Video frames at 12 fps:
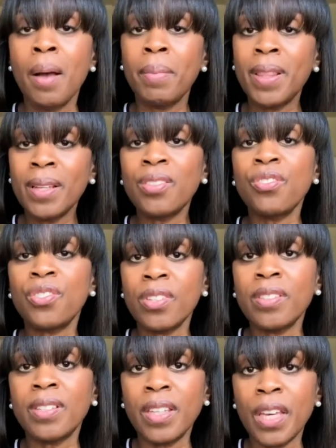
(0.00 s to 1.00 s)
But this is
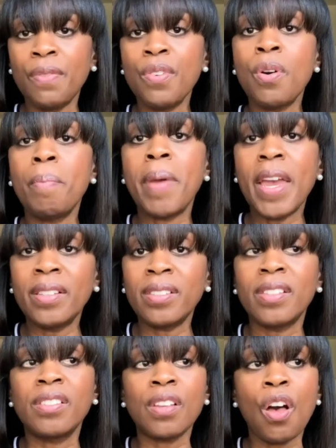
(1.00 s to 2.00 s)
just to give you a
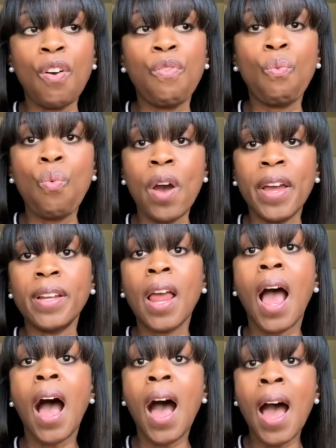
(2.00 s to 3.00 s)
basis of what
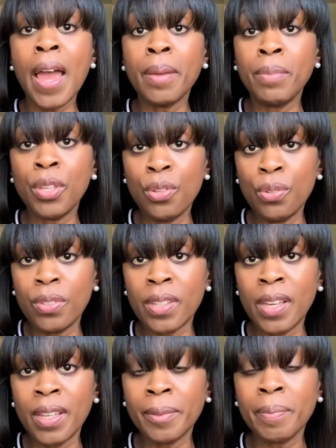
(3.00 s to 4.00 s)
I'm
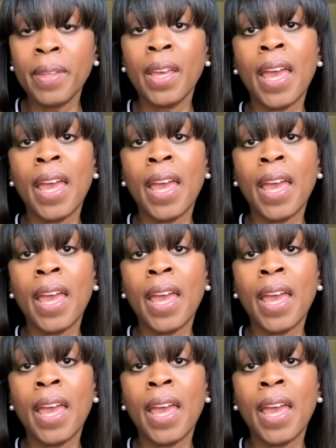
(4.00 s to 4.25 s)
using